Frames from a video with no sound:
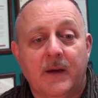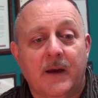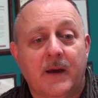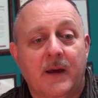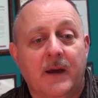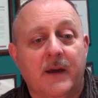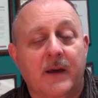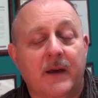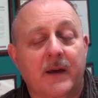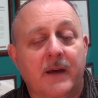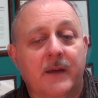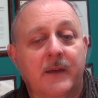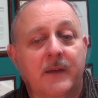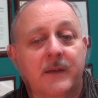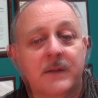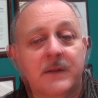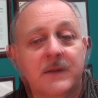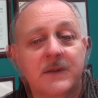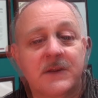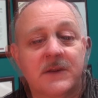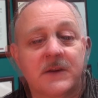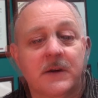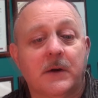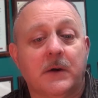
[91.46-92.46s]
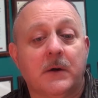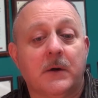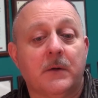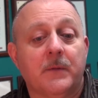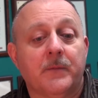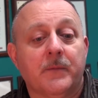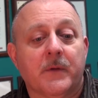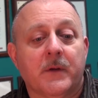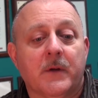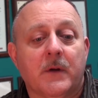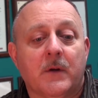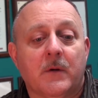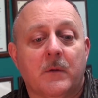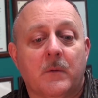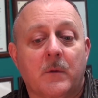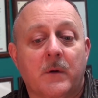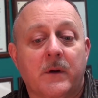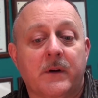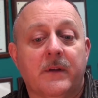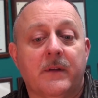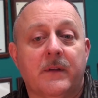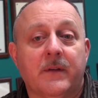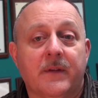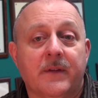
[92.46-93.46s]
And so
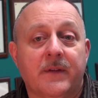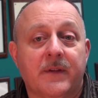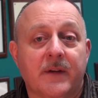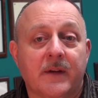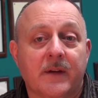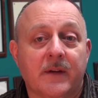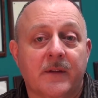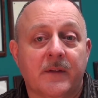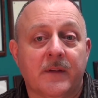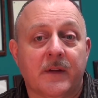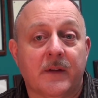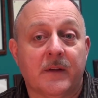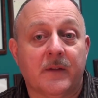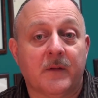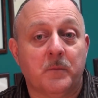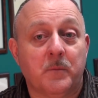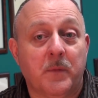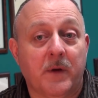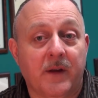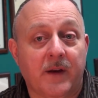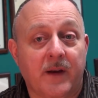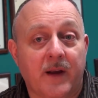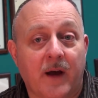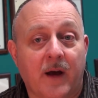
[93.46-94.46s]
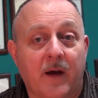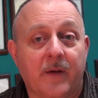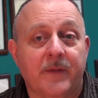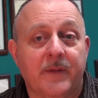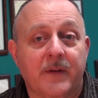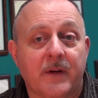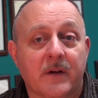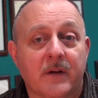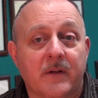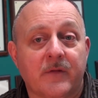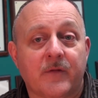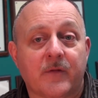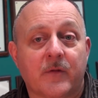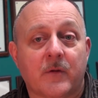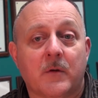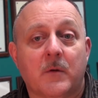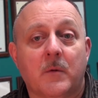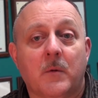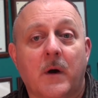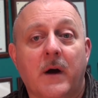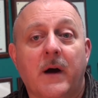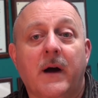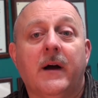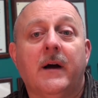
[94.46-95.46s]
one of the things that's been out there for a
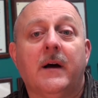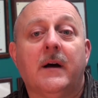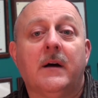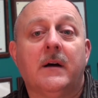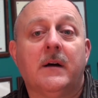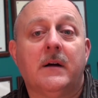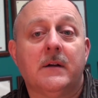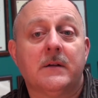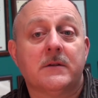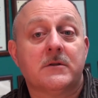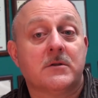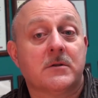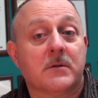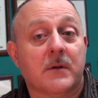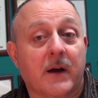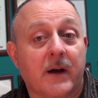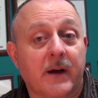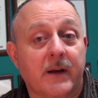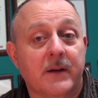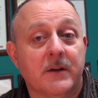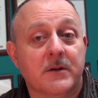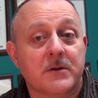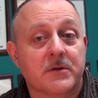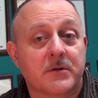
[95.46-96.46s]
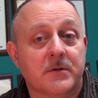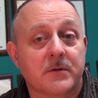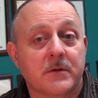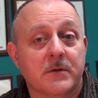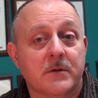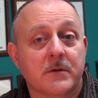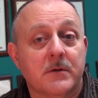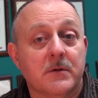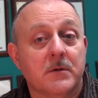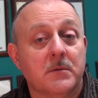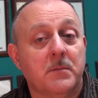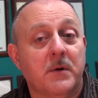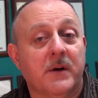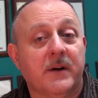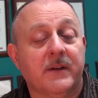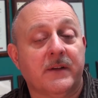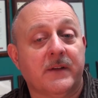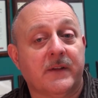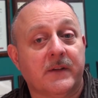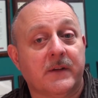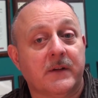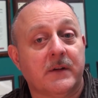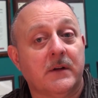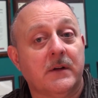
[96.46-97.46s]
while, tried and true, but
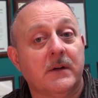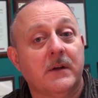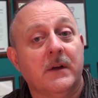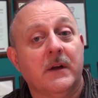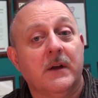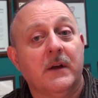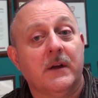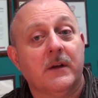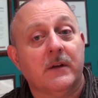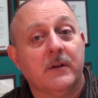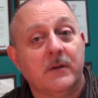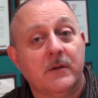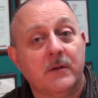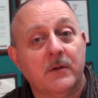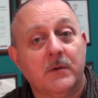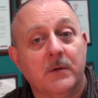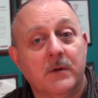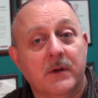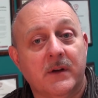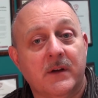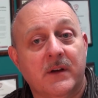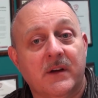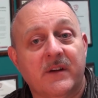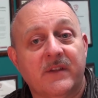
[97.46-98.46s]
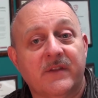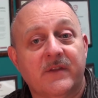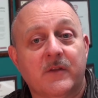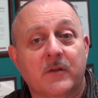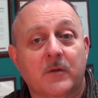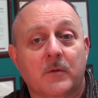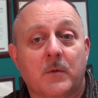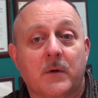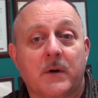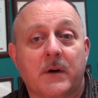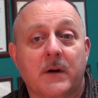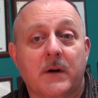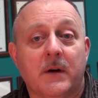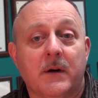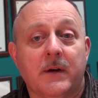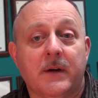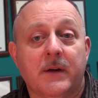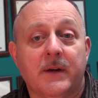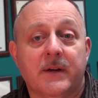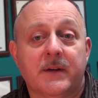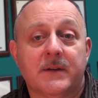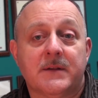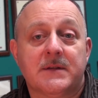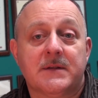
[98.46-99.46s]
still new enough to where
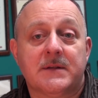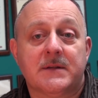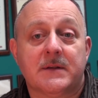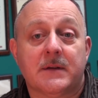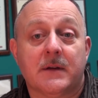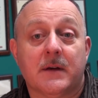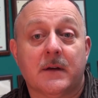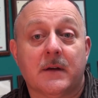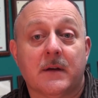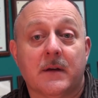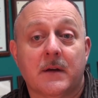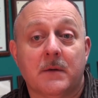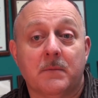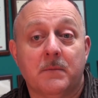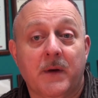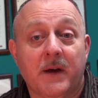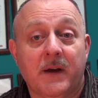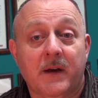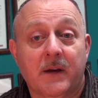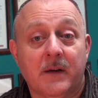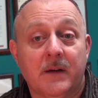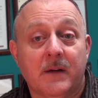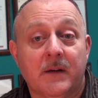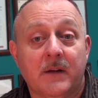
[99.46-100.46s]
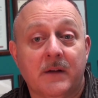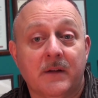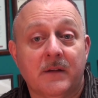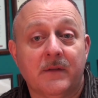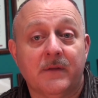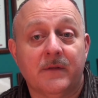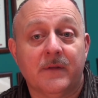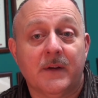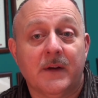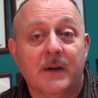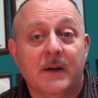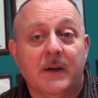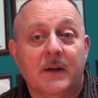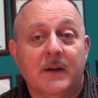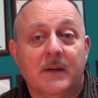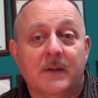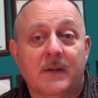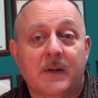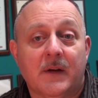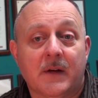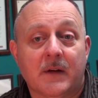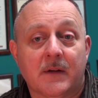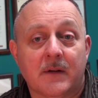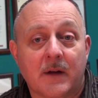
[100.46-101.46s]
it's uh, competitive
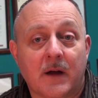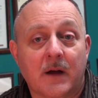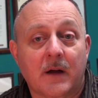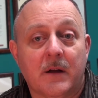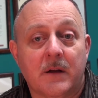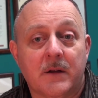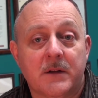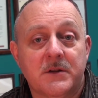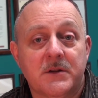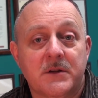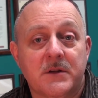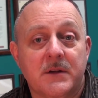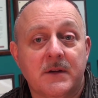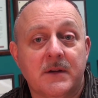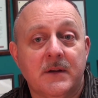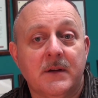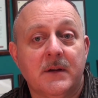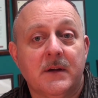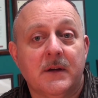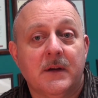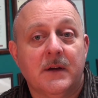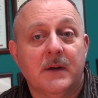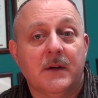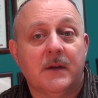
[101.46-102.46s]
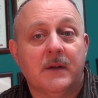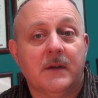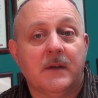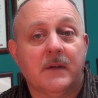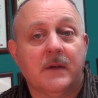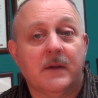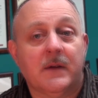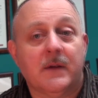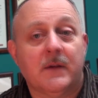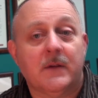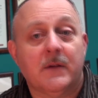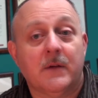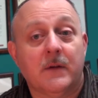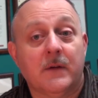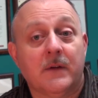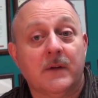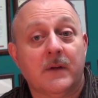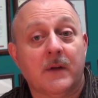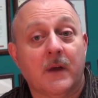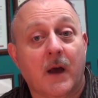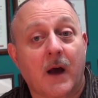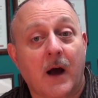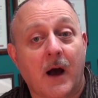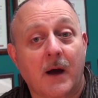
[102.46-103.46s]
technology is
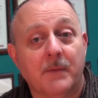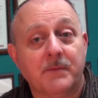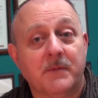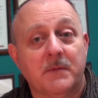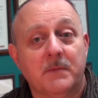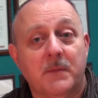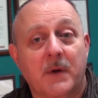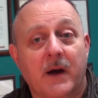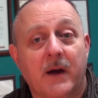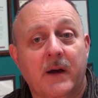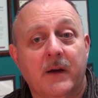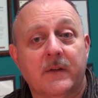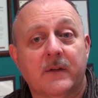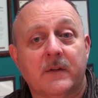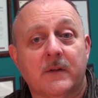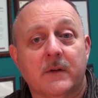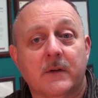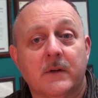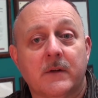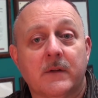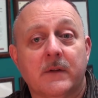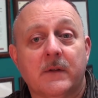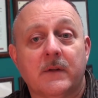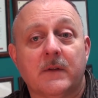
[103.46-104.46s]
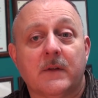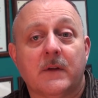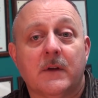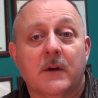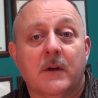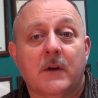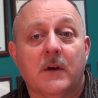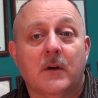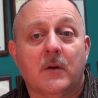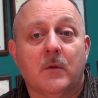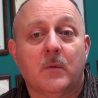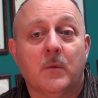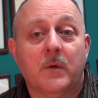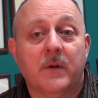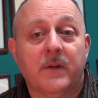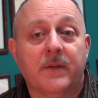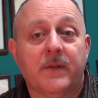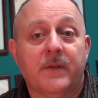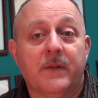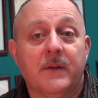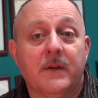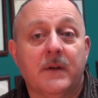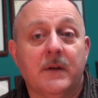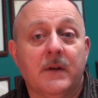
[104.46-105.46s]
using optimizers
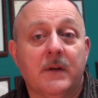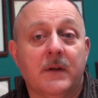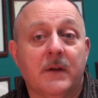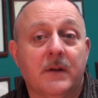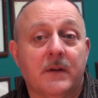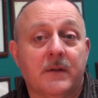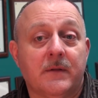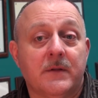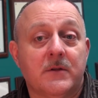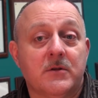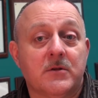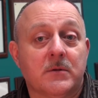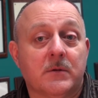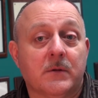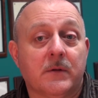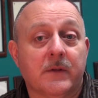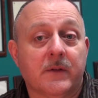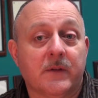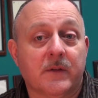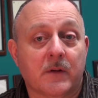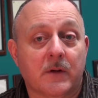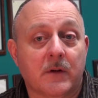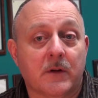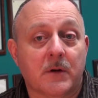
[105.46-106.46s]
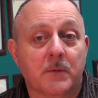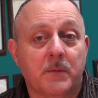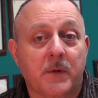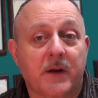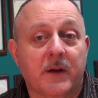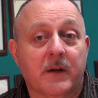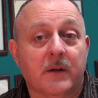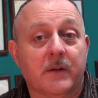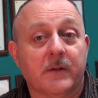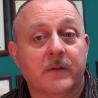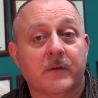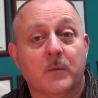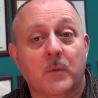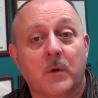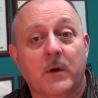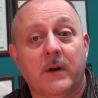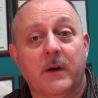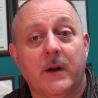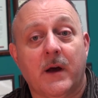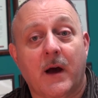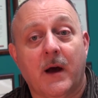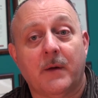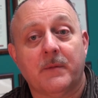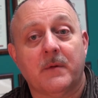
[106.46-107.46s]
with the individual solar panels,
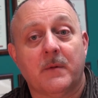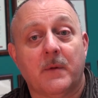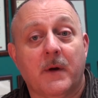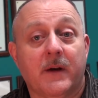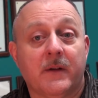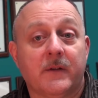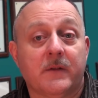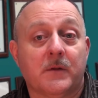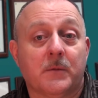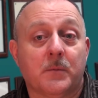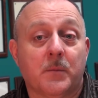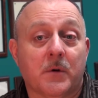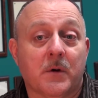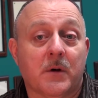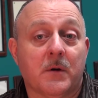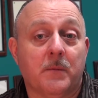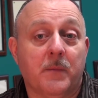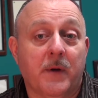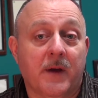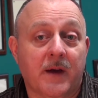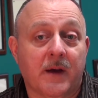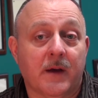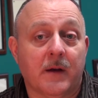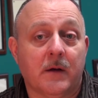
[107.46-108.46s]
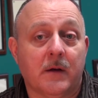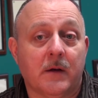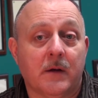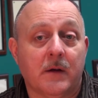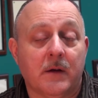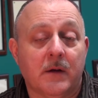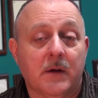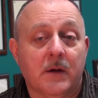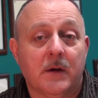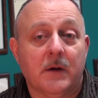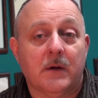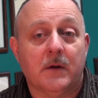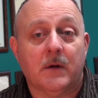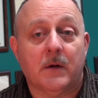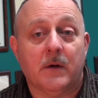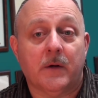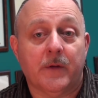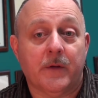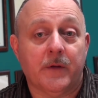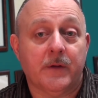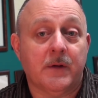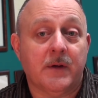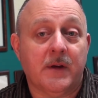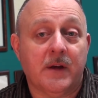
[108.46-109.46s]
one optimizer per panel,
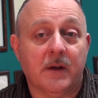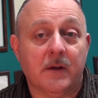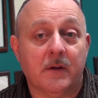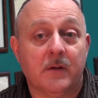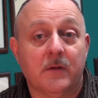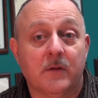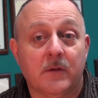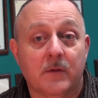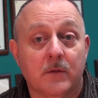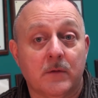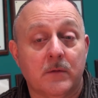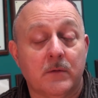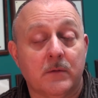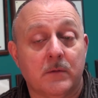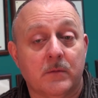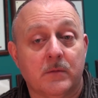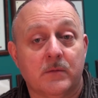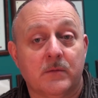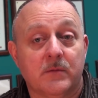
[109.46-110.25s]
although you can do